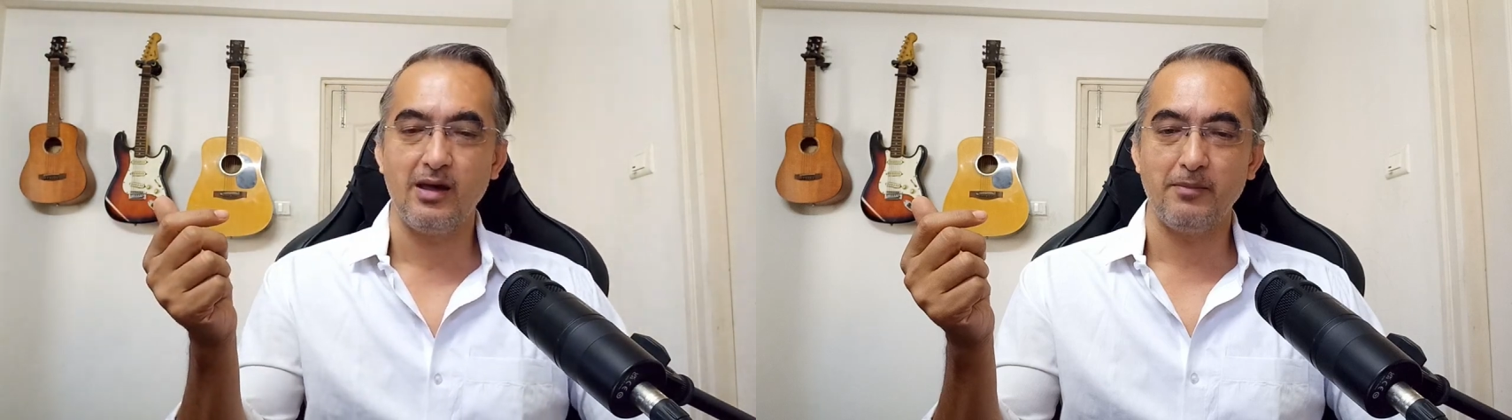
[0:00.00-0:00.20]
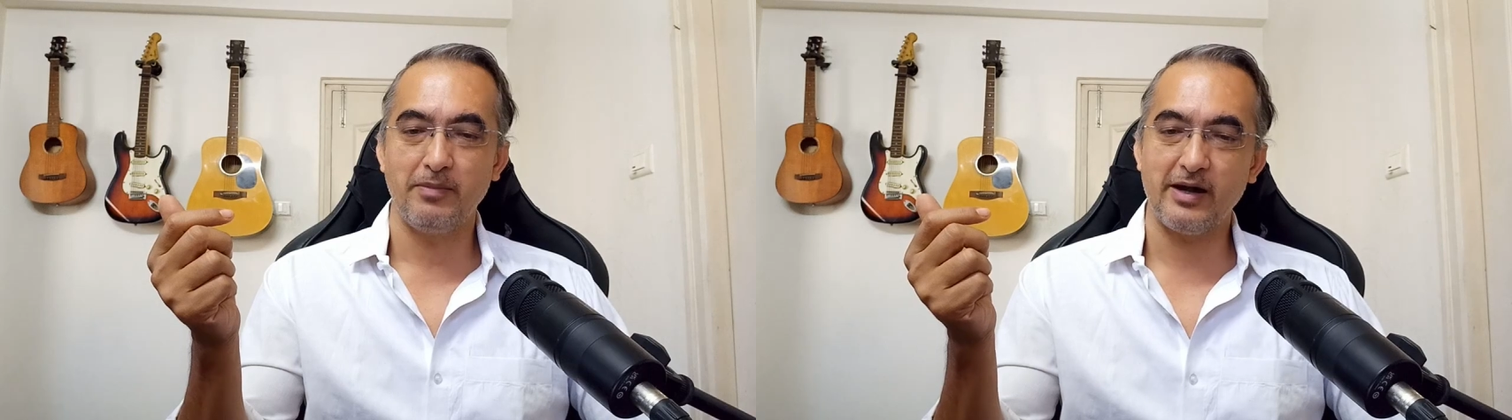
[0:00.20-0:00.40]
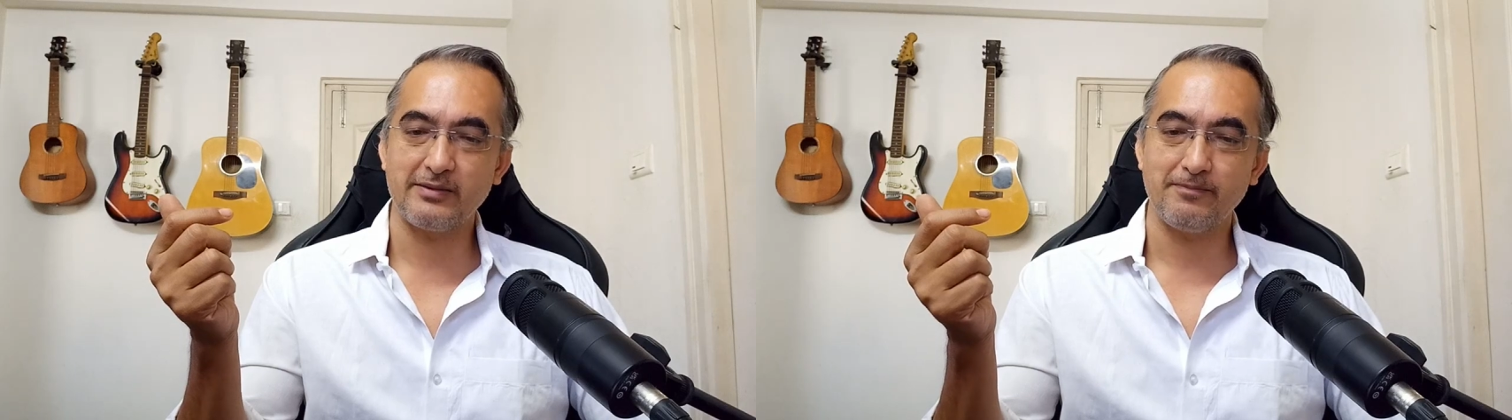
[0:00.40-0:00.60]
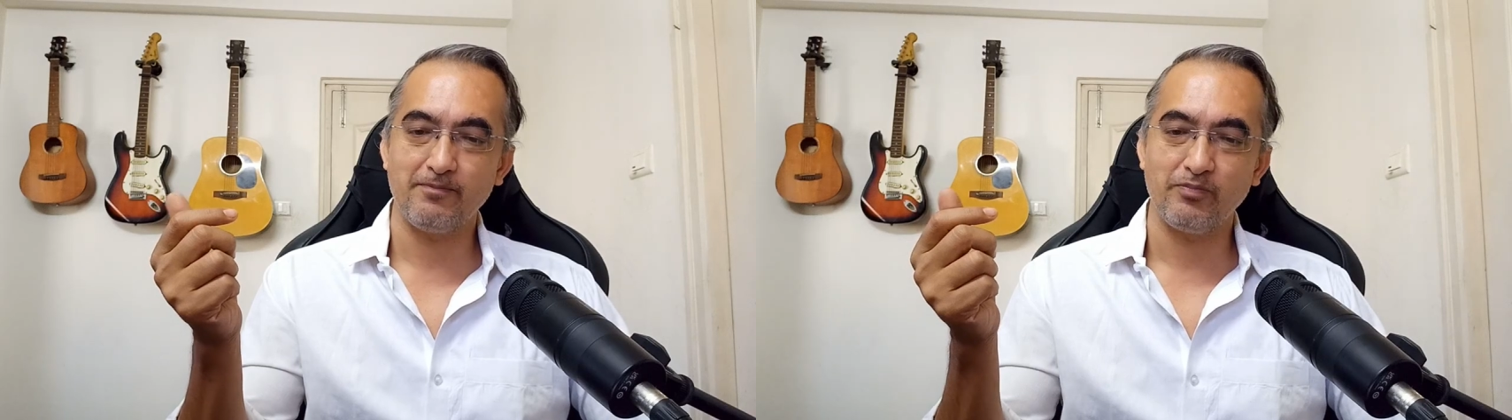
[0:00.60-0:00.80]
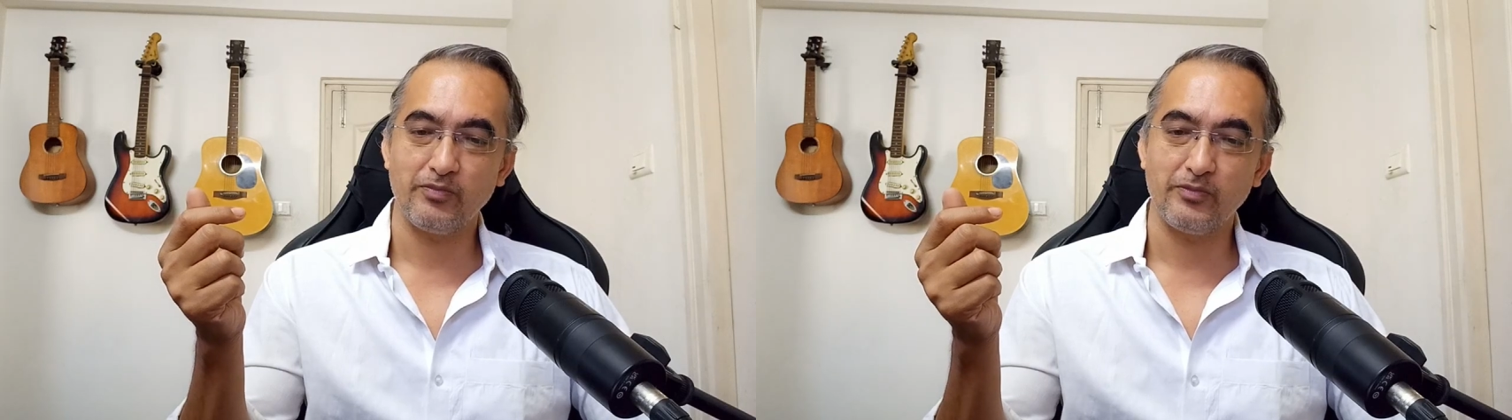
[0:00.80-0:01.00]
But
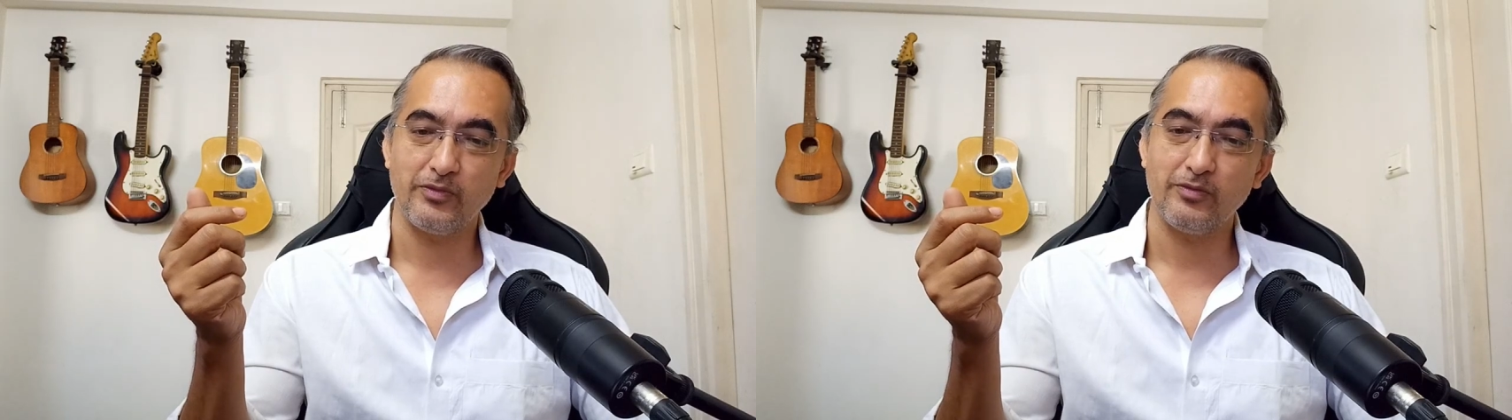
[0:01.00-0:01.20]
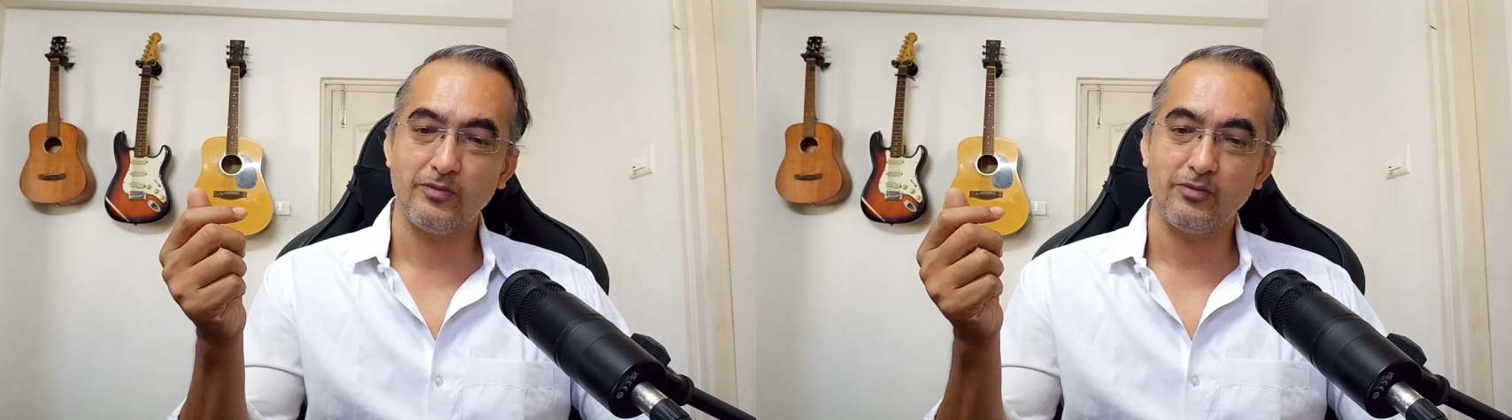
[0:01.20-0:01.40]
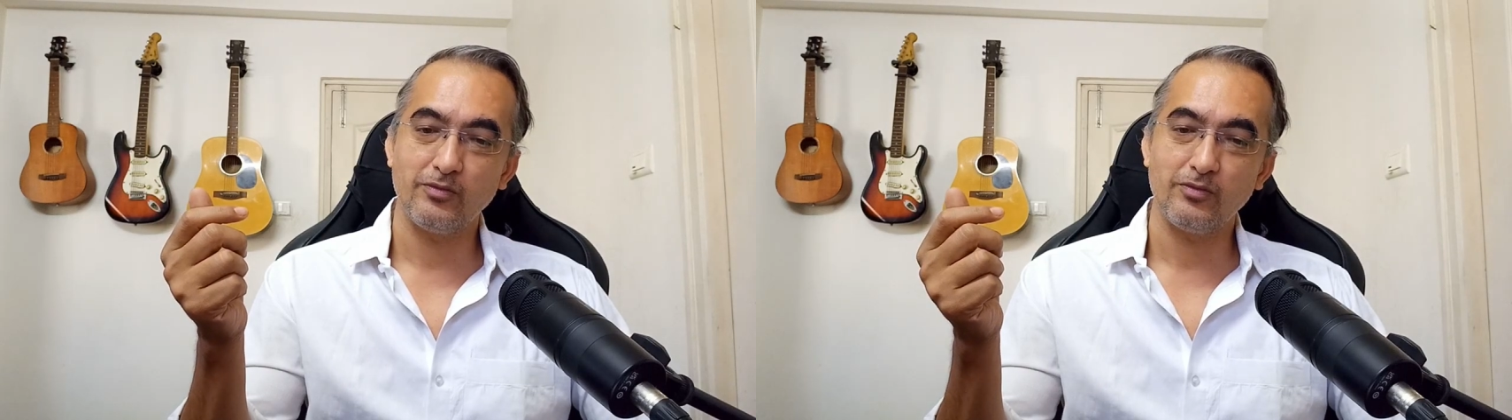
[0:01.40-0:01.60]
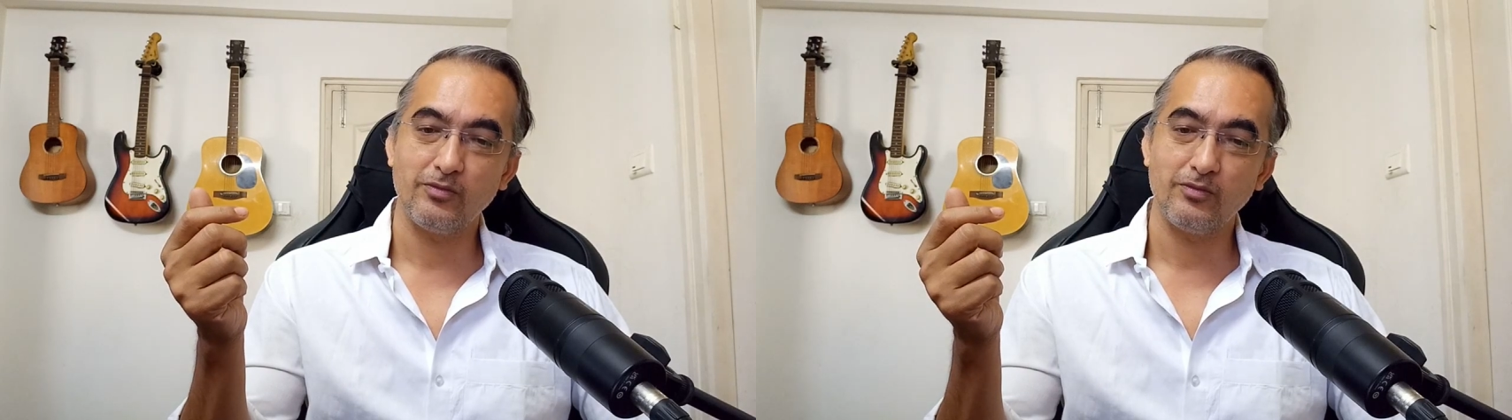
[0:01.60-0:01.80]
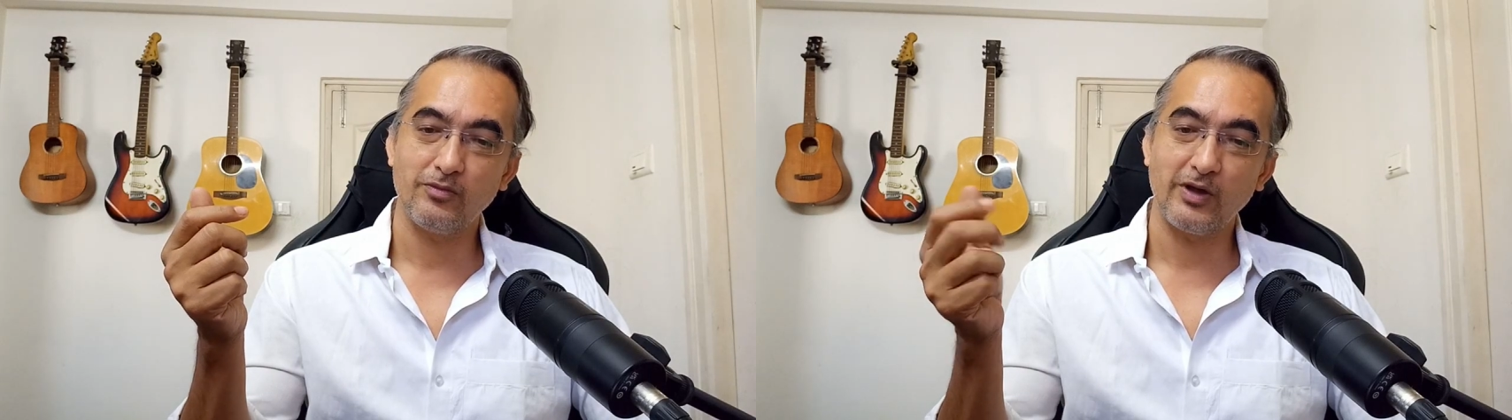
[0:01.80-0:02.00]

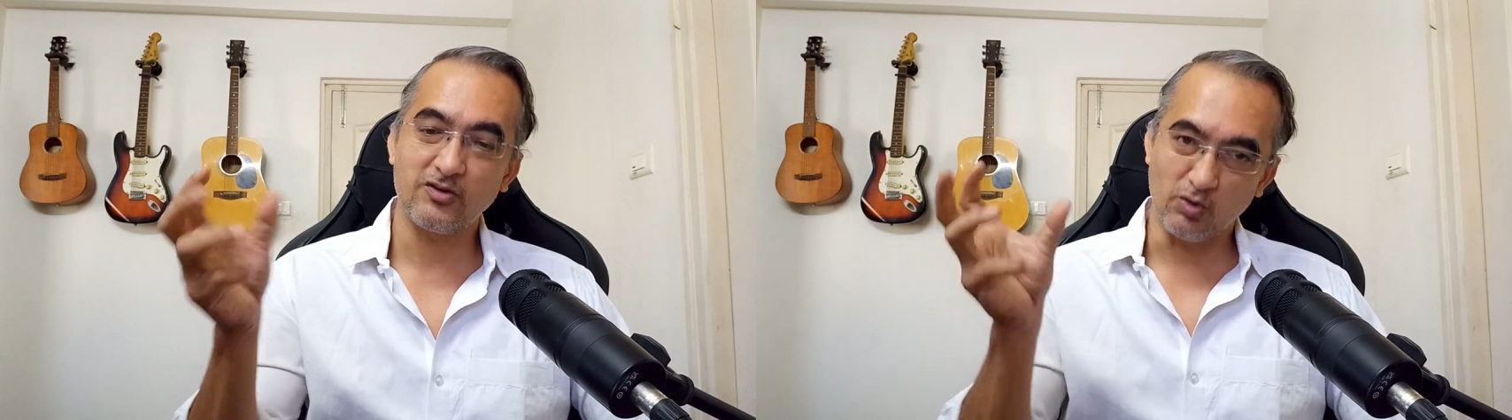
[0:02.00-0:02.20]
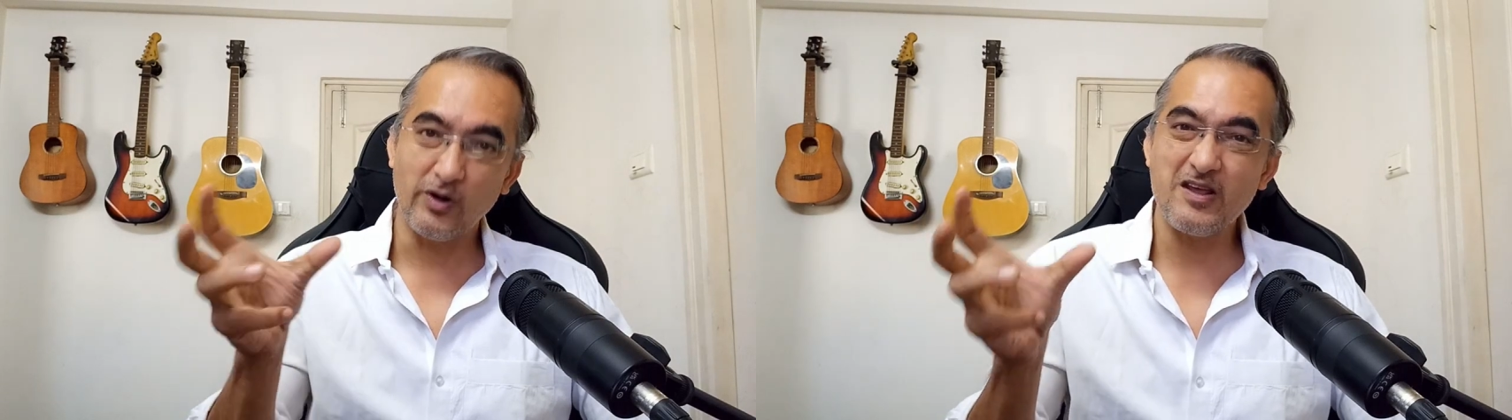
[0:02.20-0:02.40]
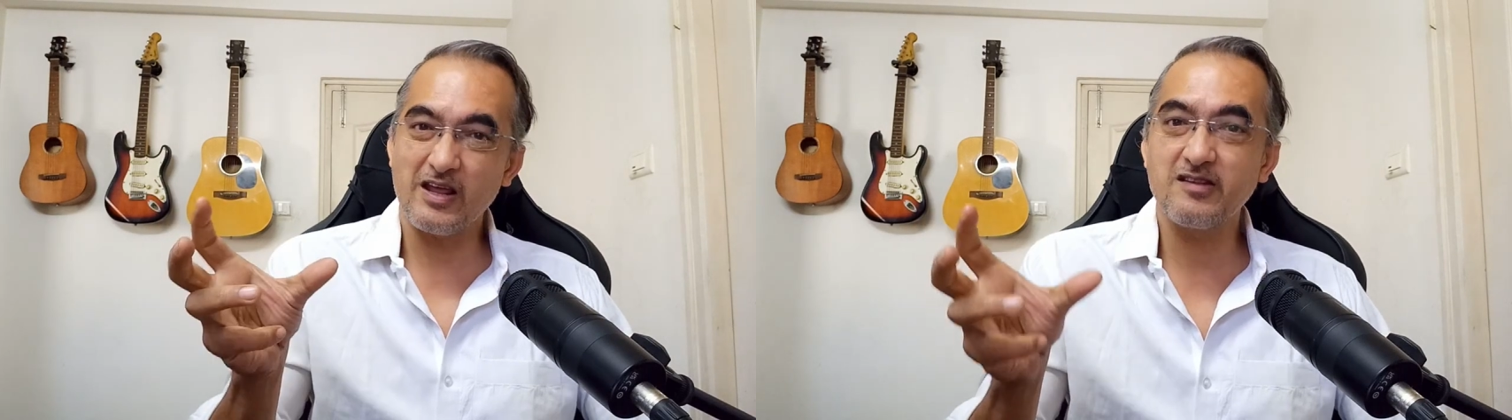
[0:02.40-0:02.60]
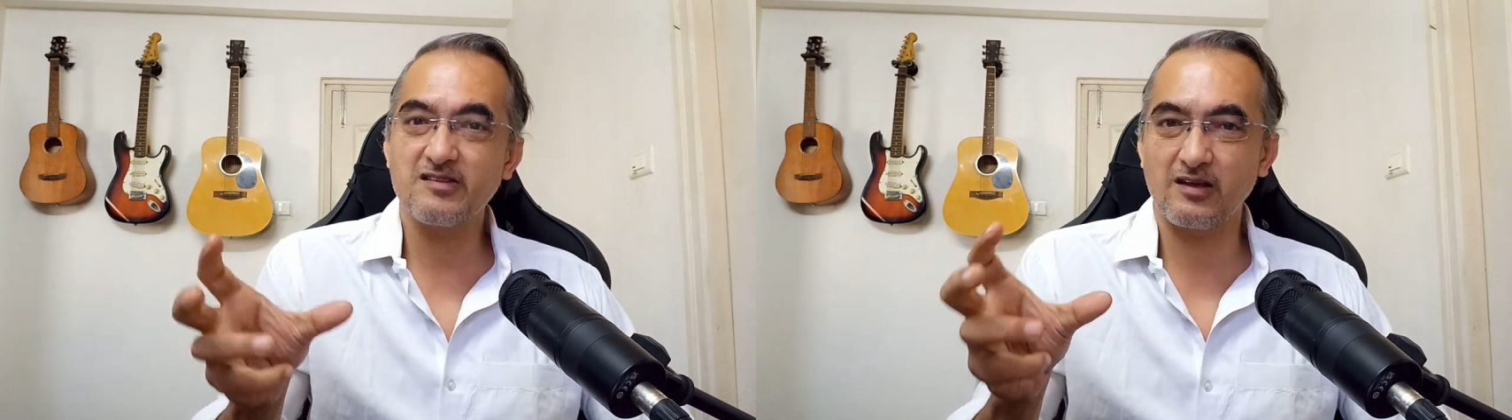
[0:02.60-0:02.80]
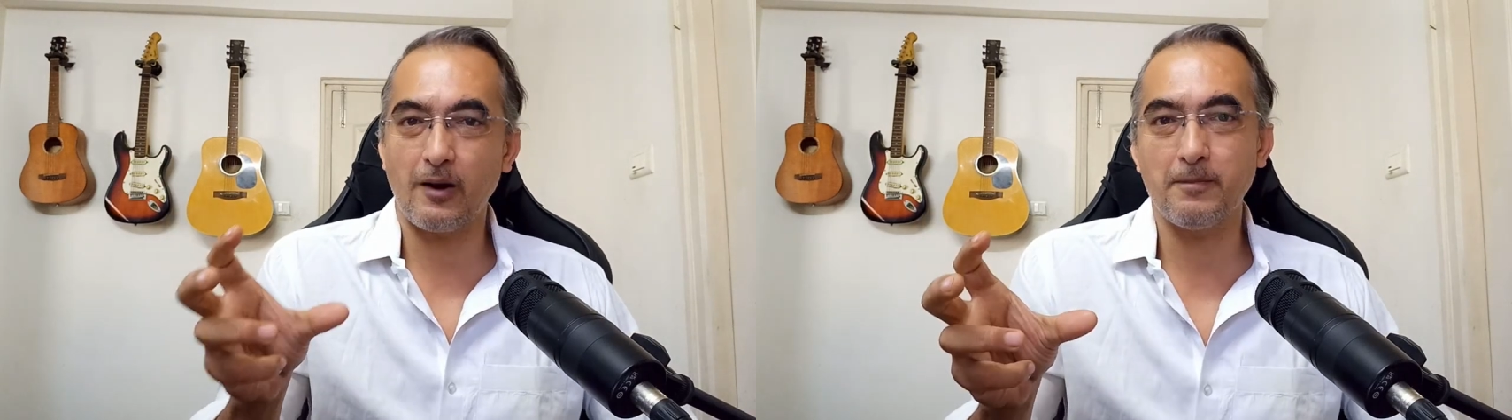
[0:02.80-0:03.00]
it's only in
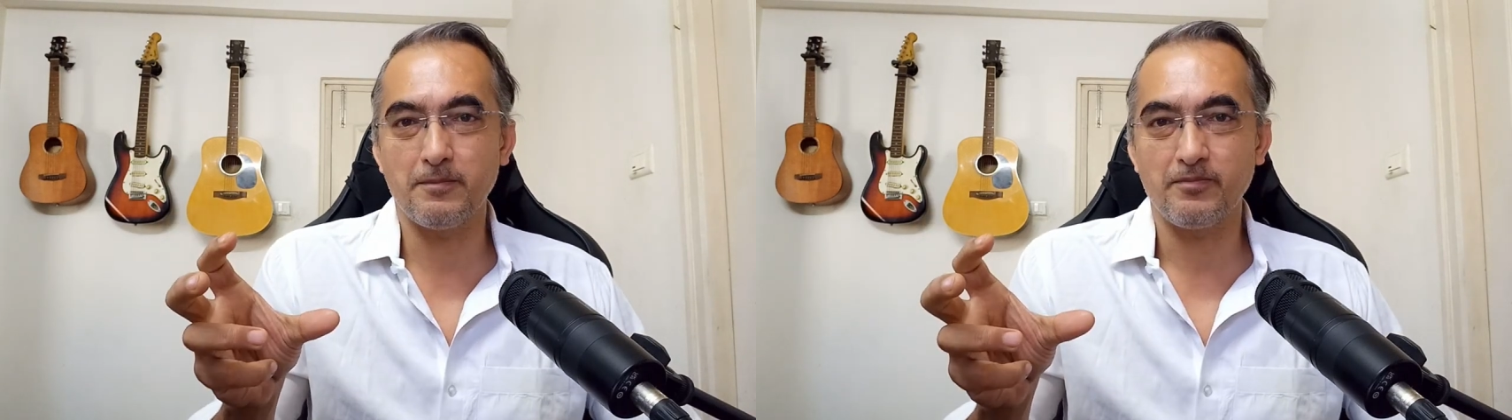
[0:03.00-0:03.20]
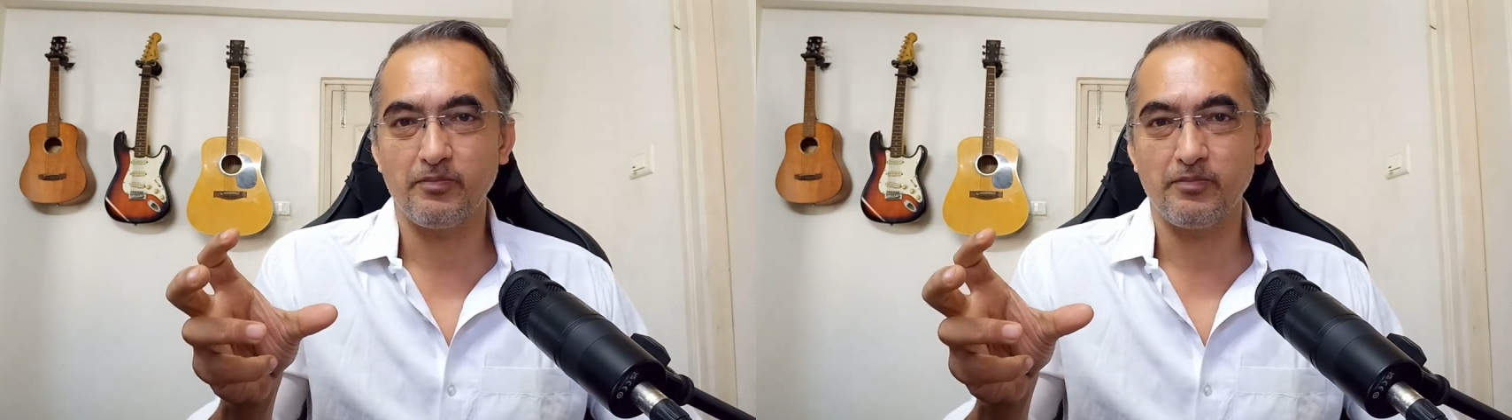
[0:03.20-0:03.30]
Scrum